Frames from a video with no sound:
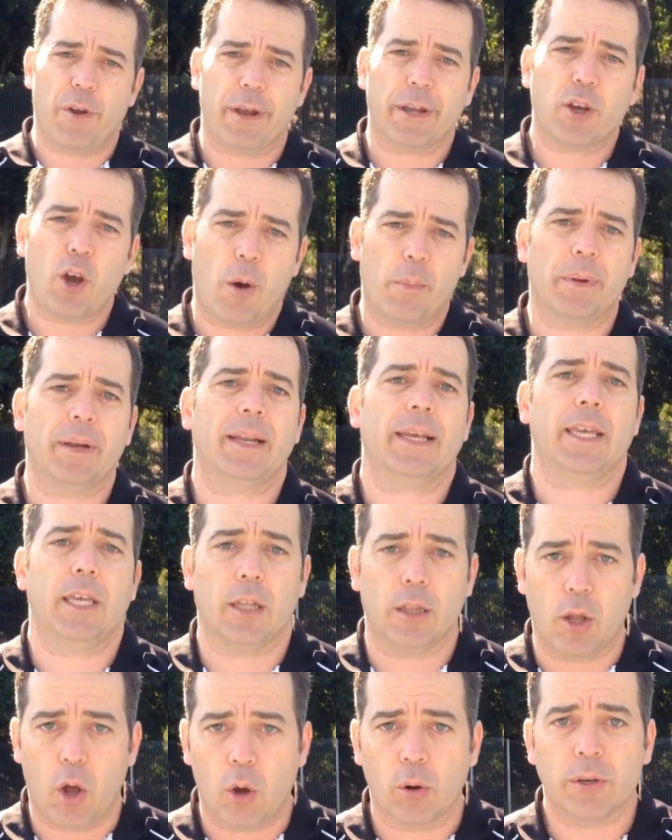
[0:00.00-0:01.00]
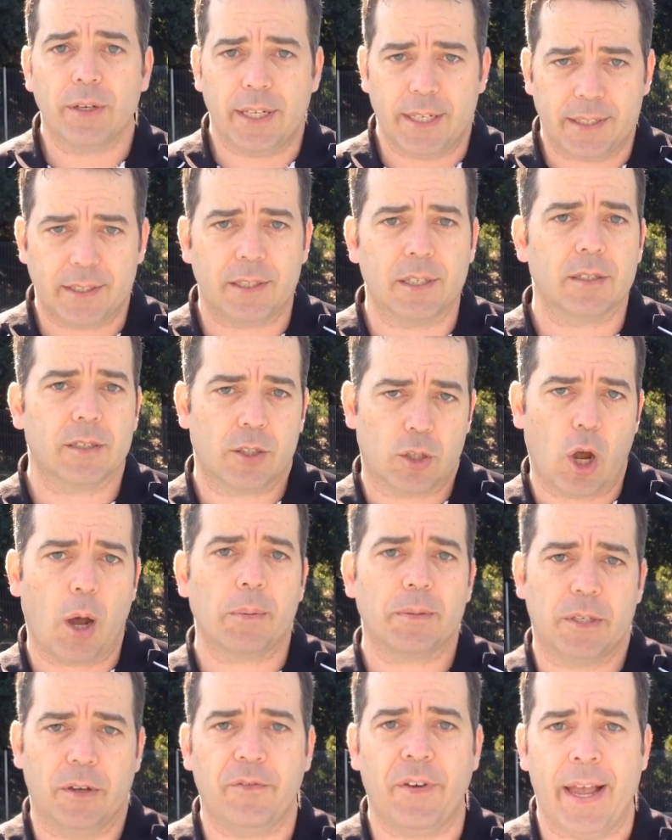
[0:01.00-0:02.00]
very commonly your long distance
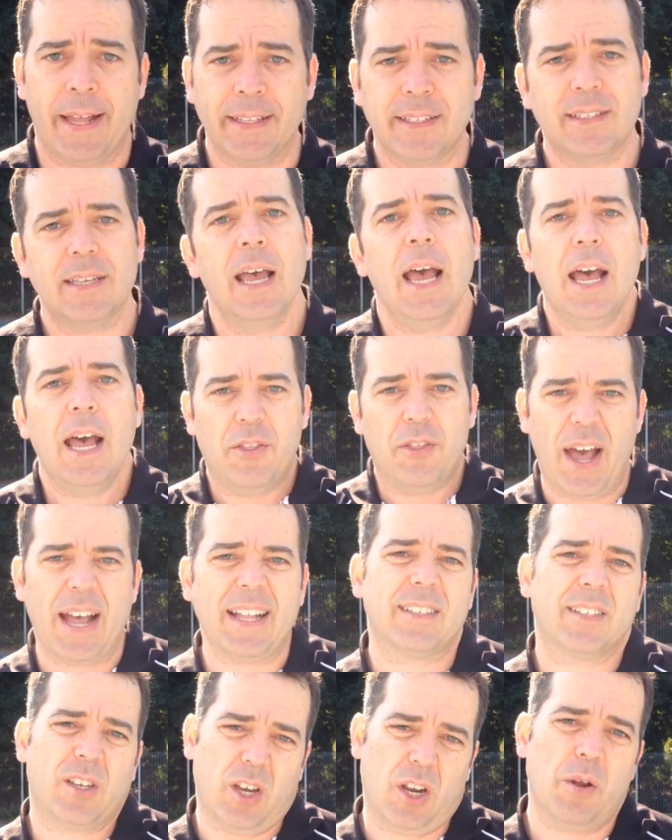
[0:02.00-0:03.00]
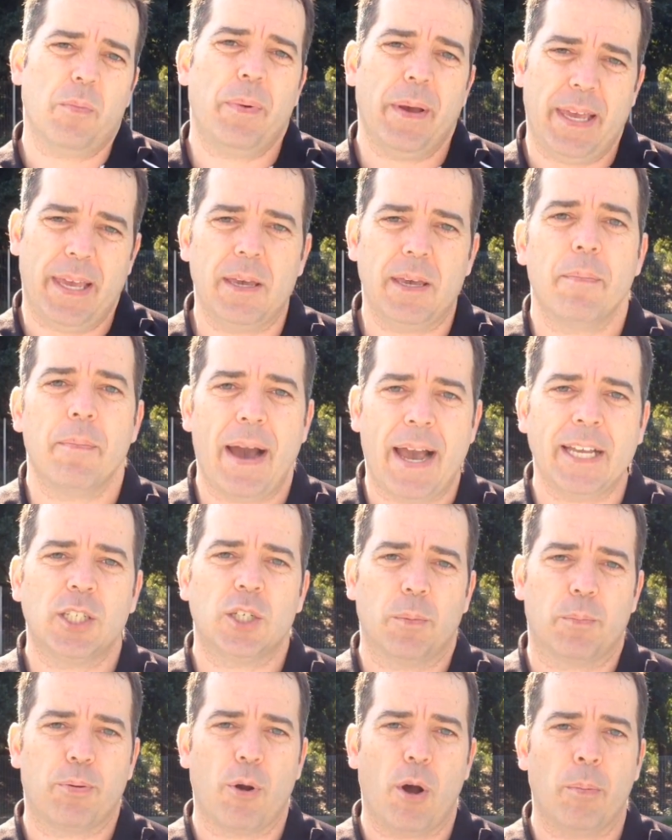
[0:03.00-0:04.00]
types of events, that's going to be your
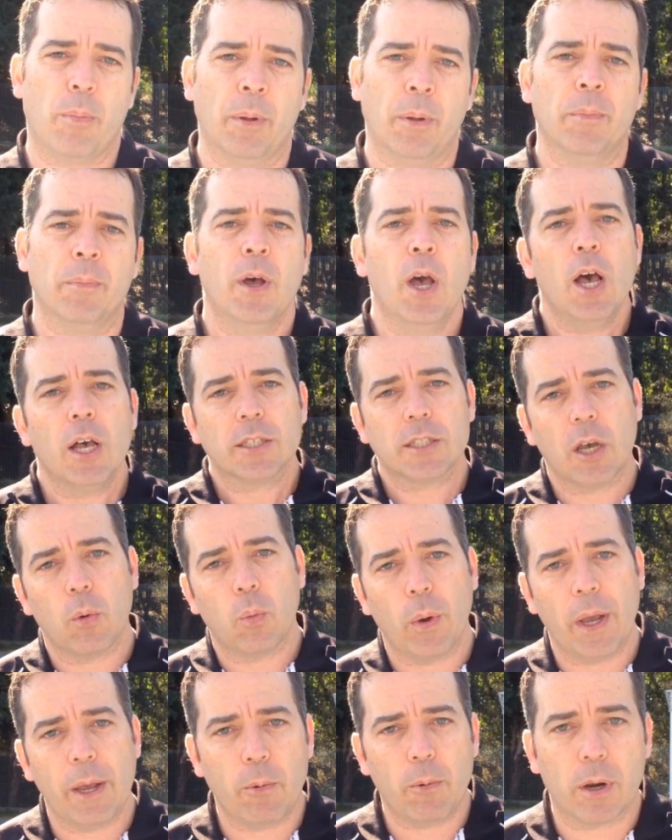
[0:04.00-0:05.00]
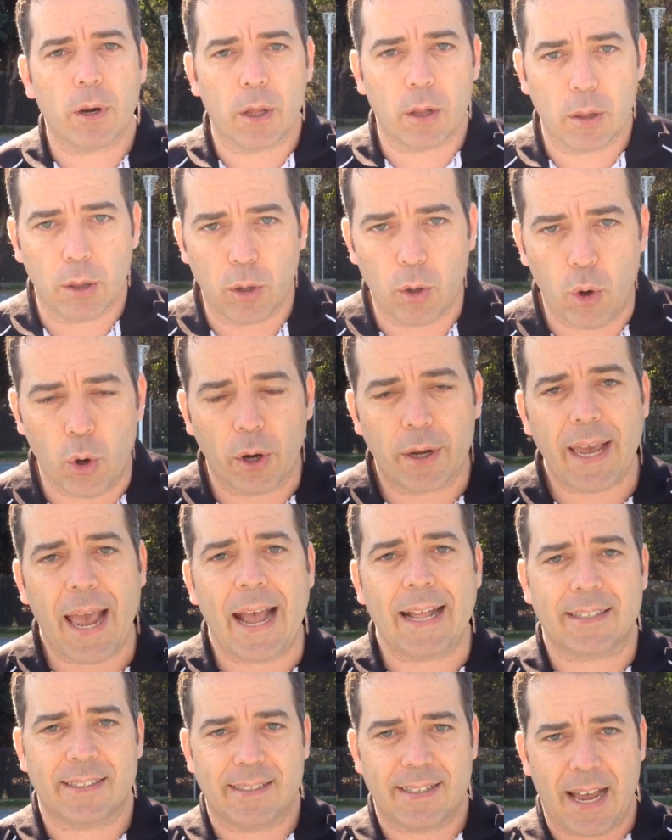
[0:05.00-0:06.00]
major problem. So we want to look
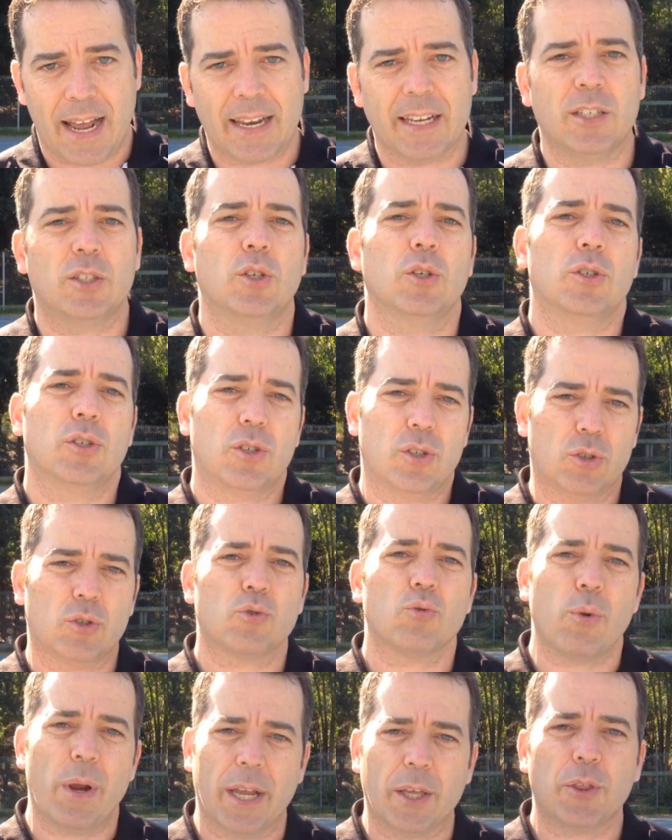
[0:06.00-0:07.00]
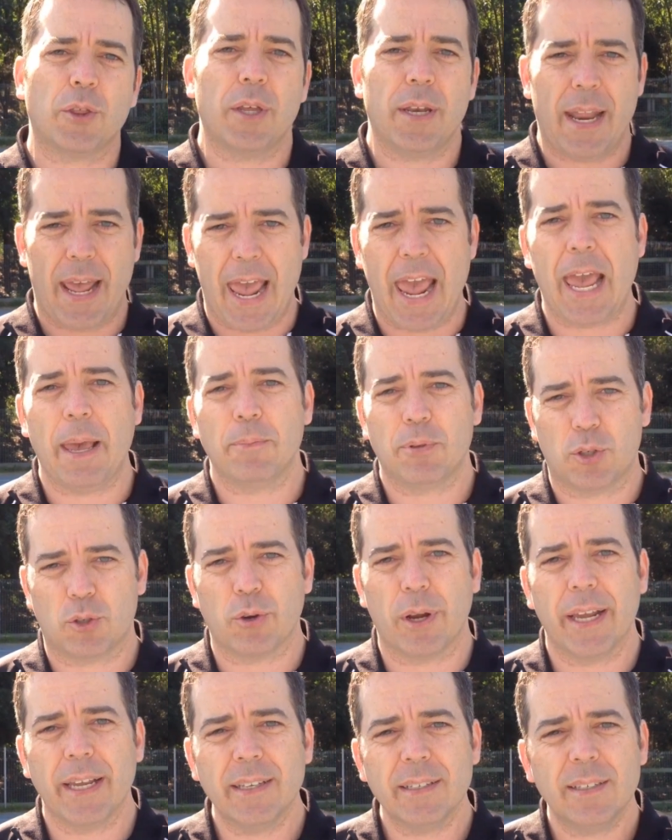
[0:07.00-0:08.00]
at starting to strengthen
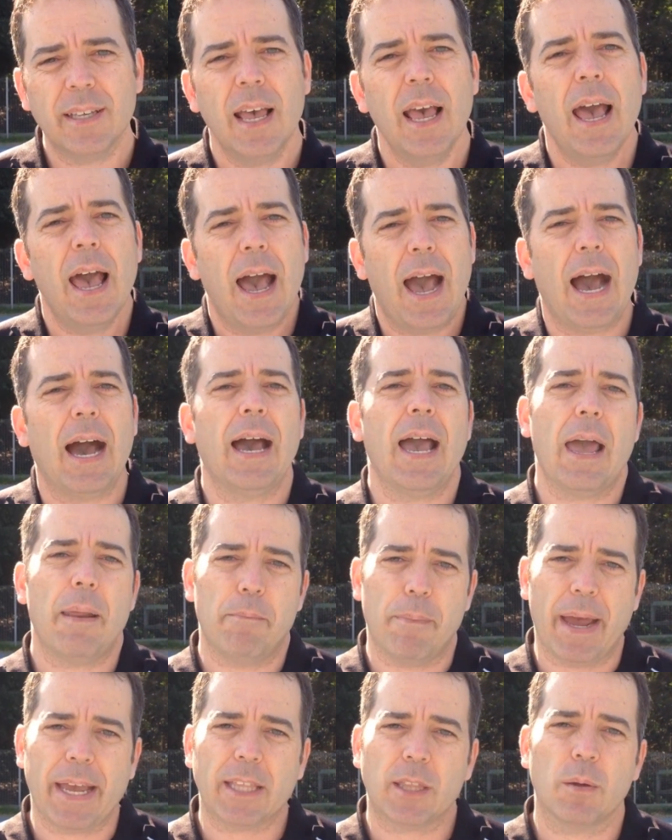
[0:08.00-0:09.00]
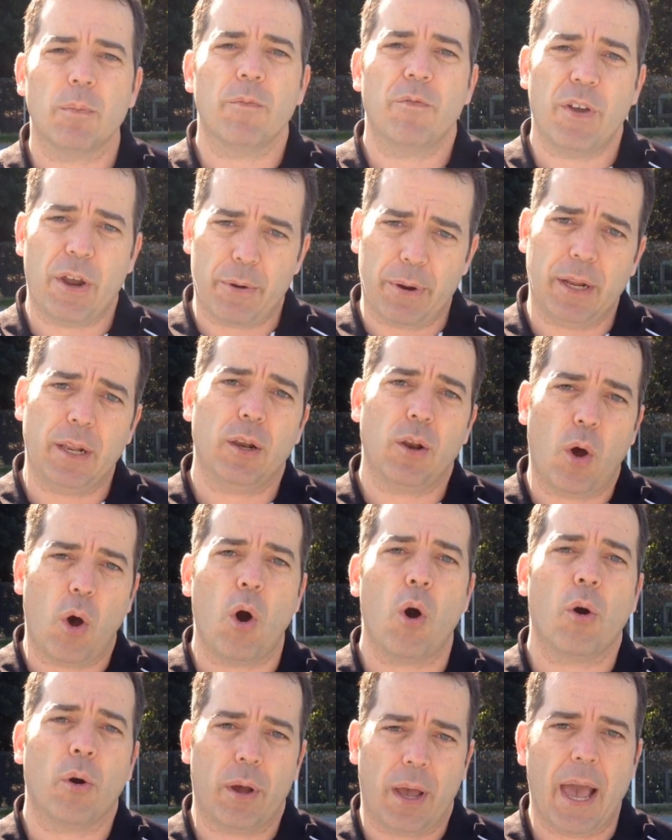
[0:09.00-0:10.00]
hamstrings and make them very
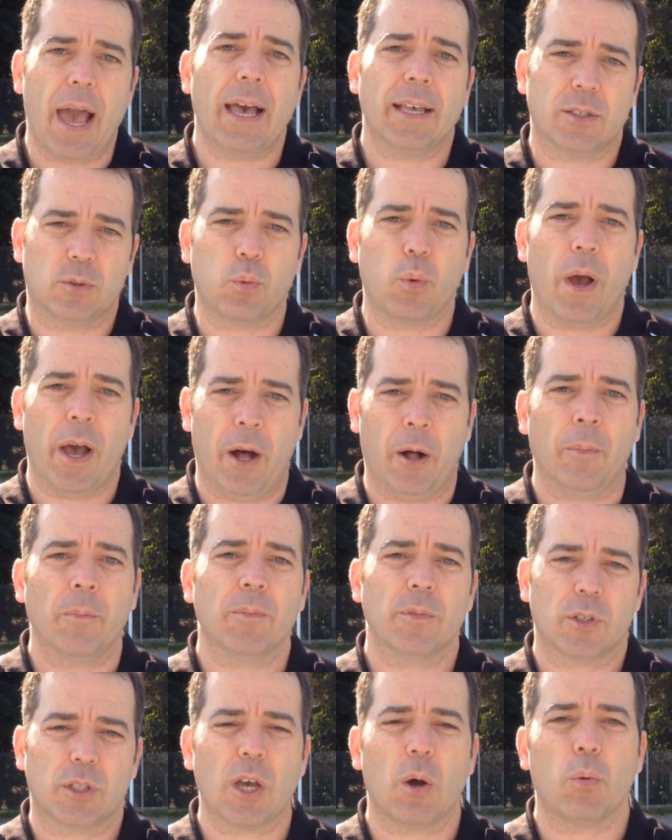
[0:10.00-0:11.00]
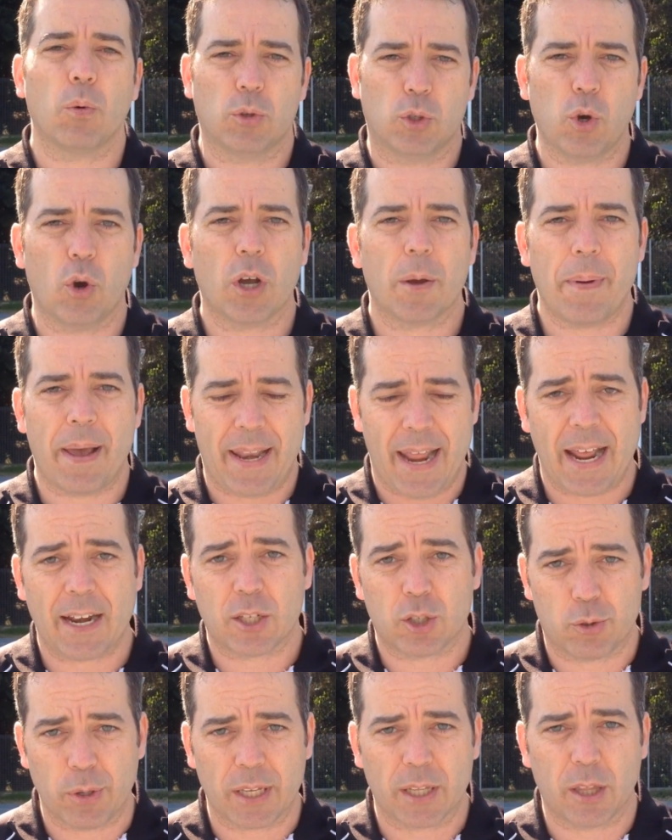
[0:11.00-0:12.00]
long as well. So we'll talk about how to
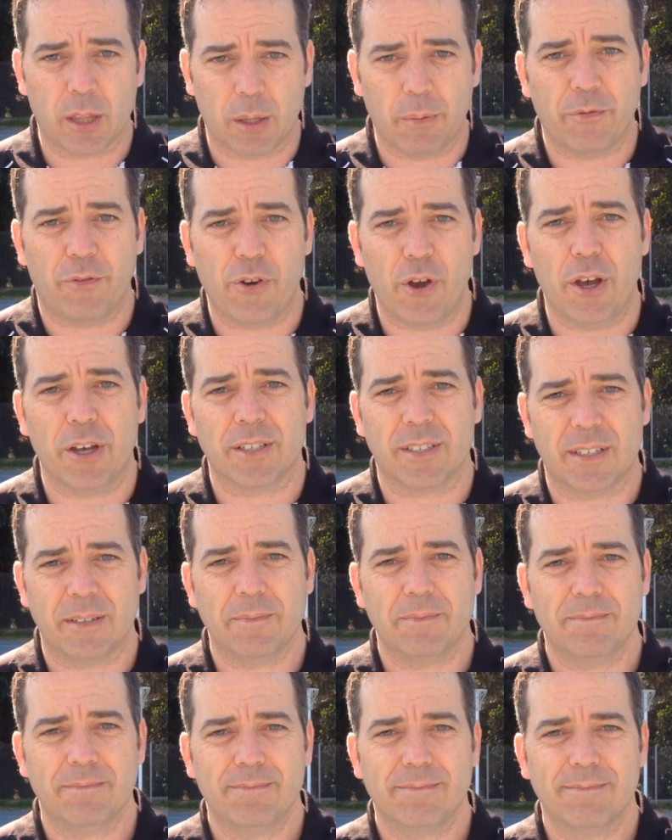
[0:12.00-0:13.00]
strengthen them first.